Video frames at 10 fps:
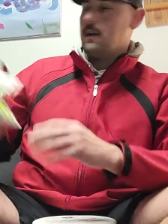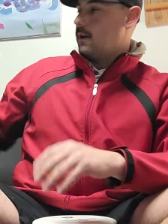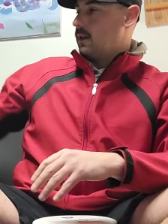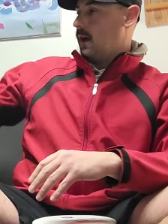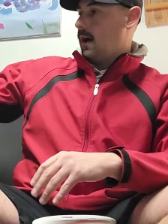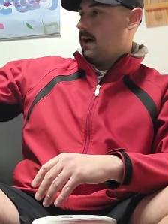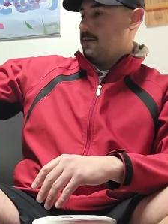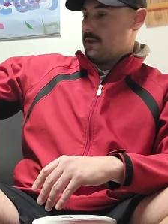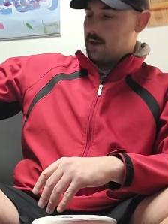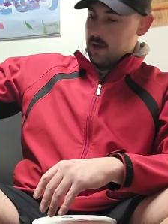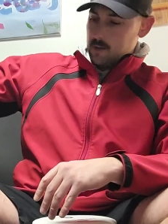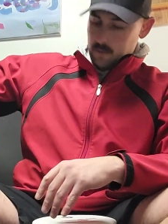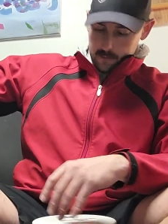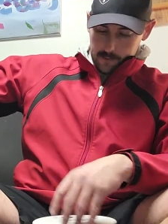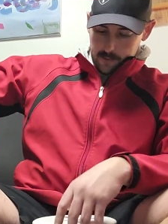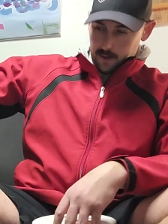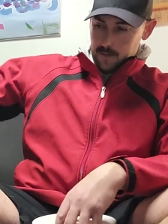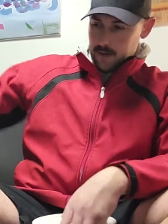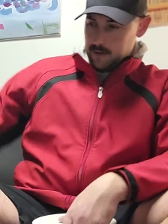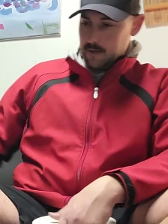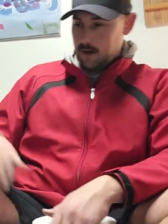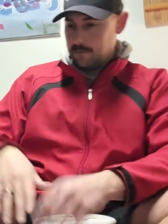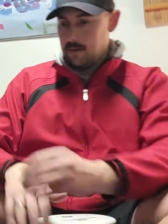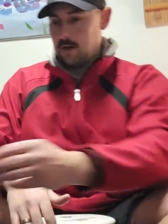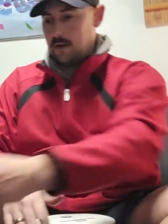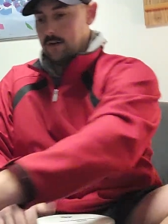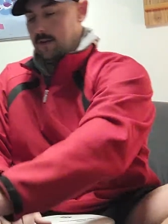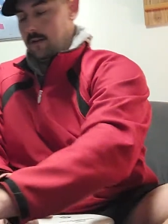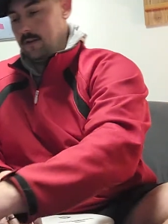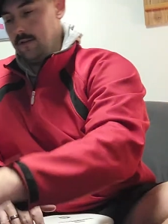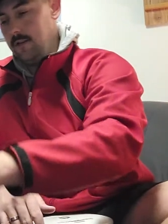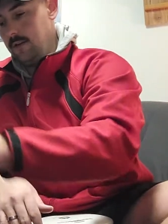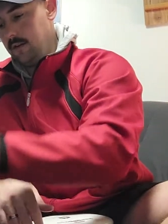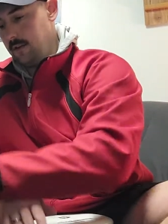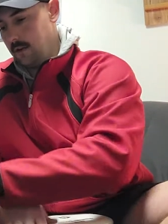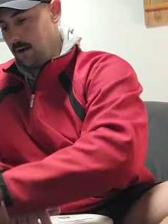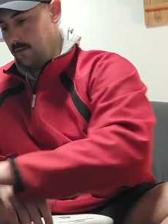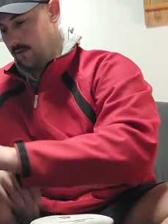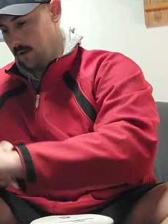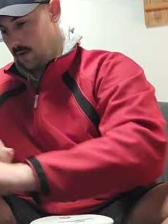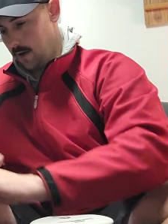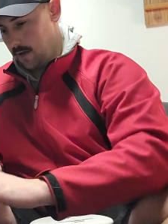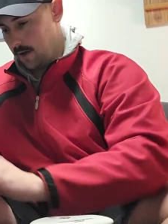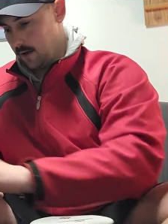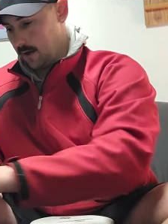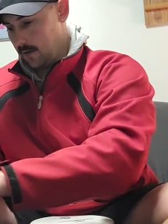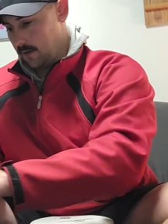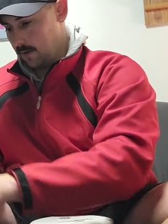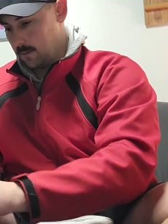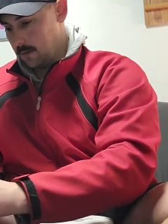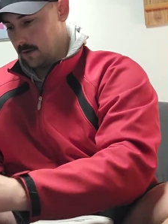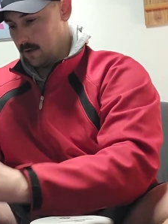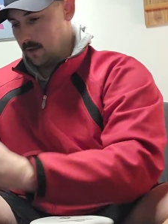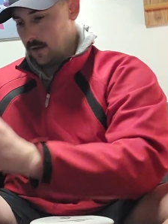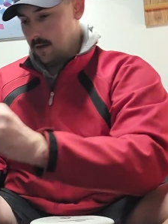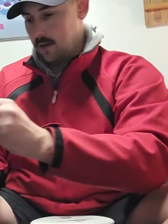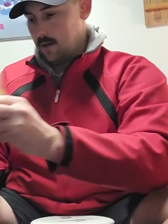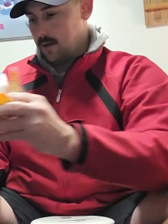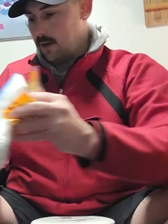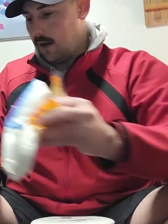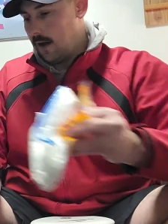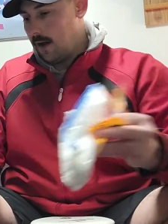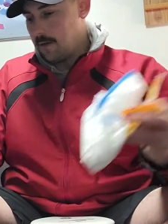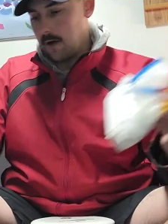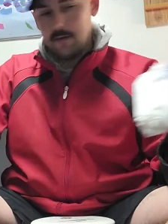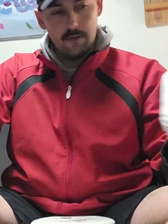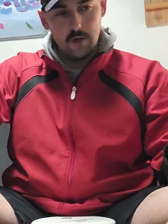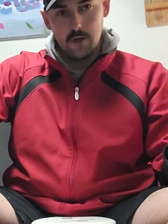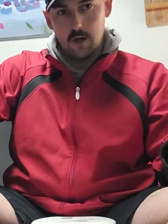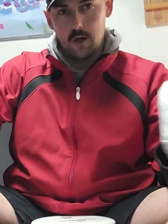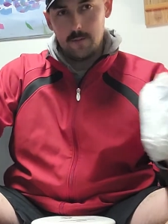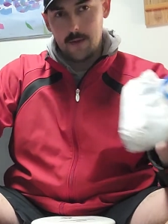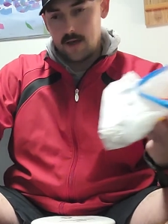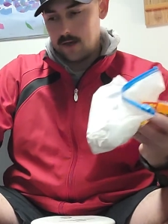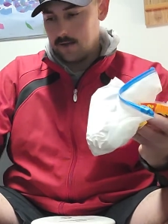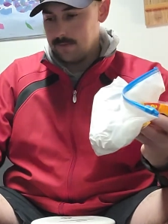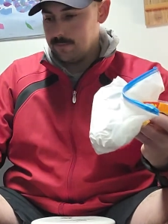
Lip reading: gloves and hand warmers and all that stuff. It's hard to really judge how your hands are gonna be. I also have a chalk bag.